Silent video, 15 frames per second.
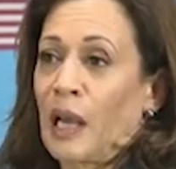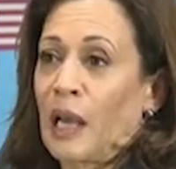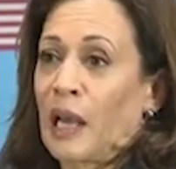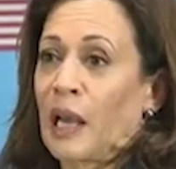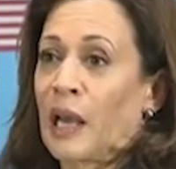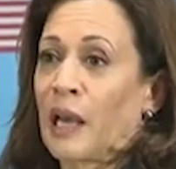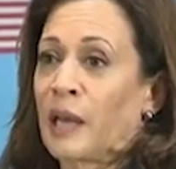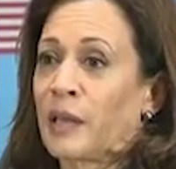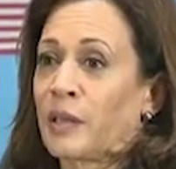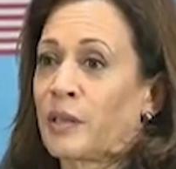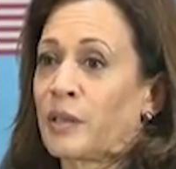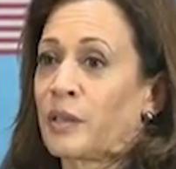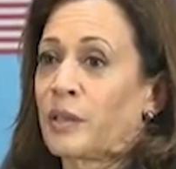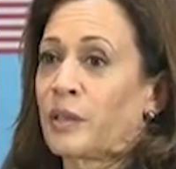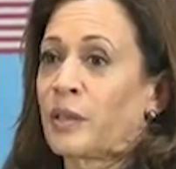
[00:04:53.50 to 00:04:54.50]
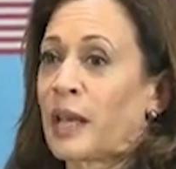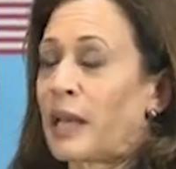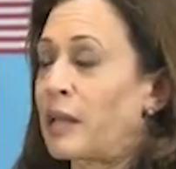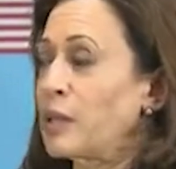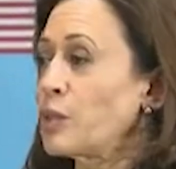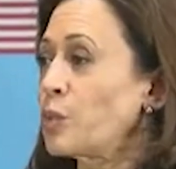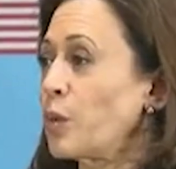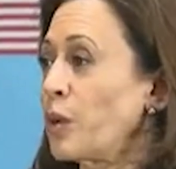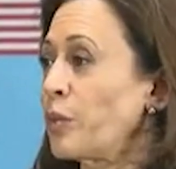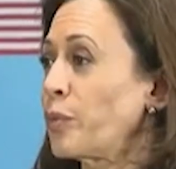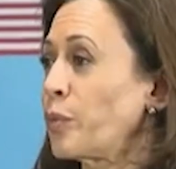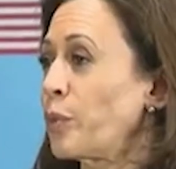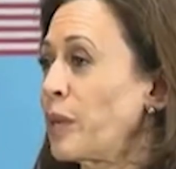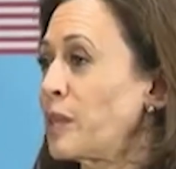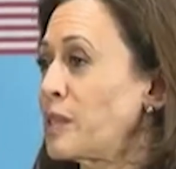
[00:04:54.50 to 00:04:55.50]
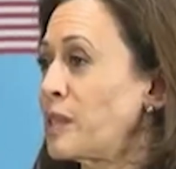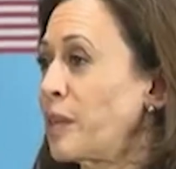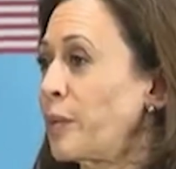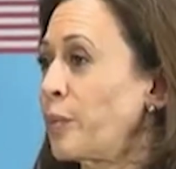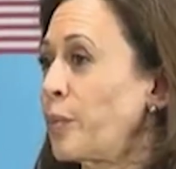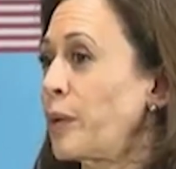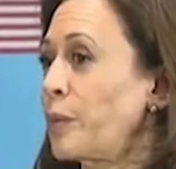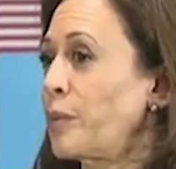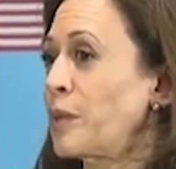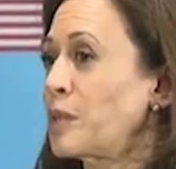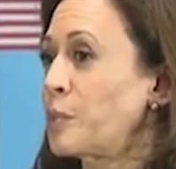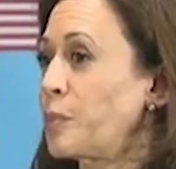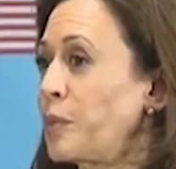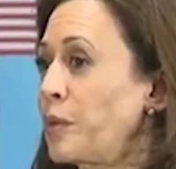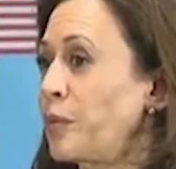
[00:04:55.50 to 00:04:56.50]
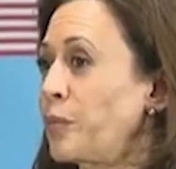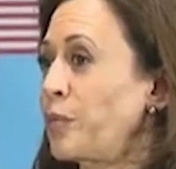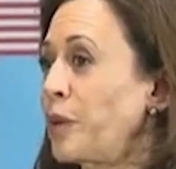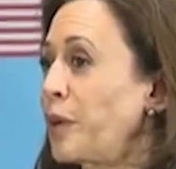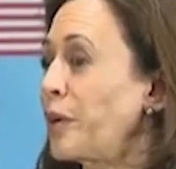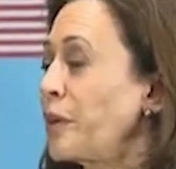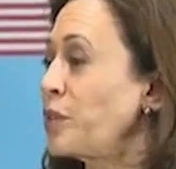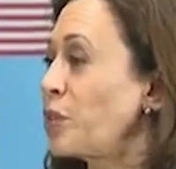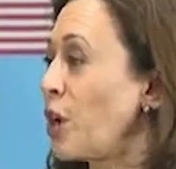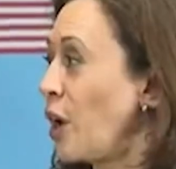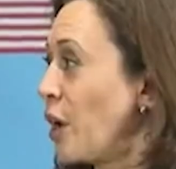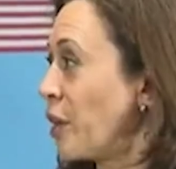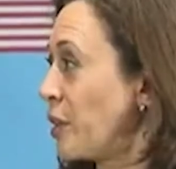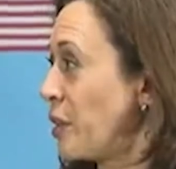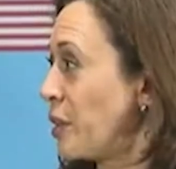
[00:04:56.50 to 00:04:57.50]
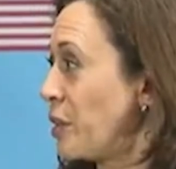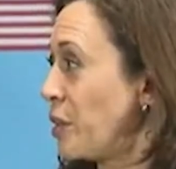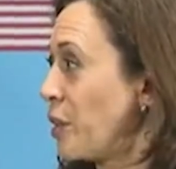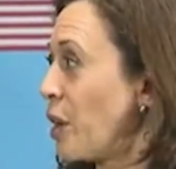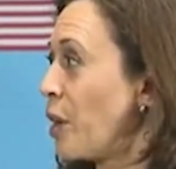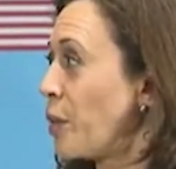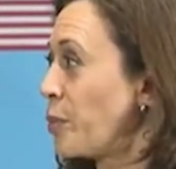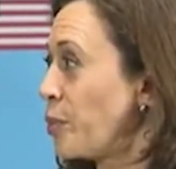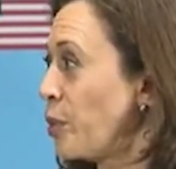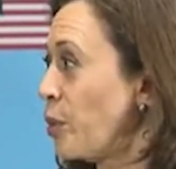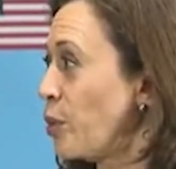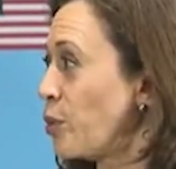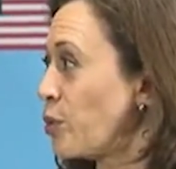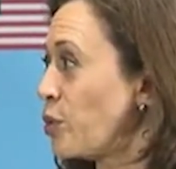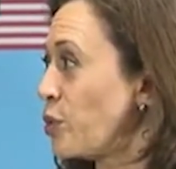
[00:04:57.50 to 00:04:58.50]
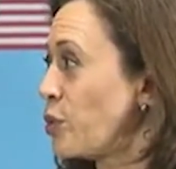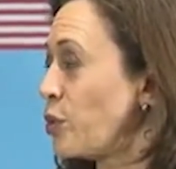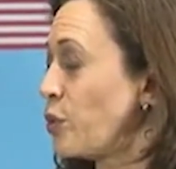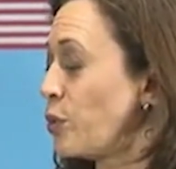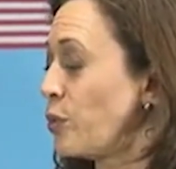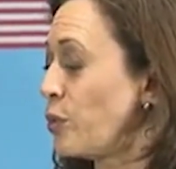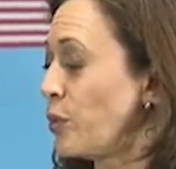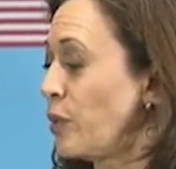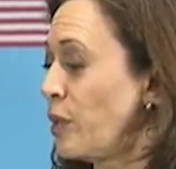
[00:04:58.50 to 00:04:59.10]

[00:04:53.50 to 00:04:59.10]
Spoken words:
And that is one of the ways that we must be very targeted in our approach to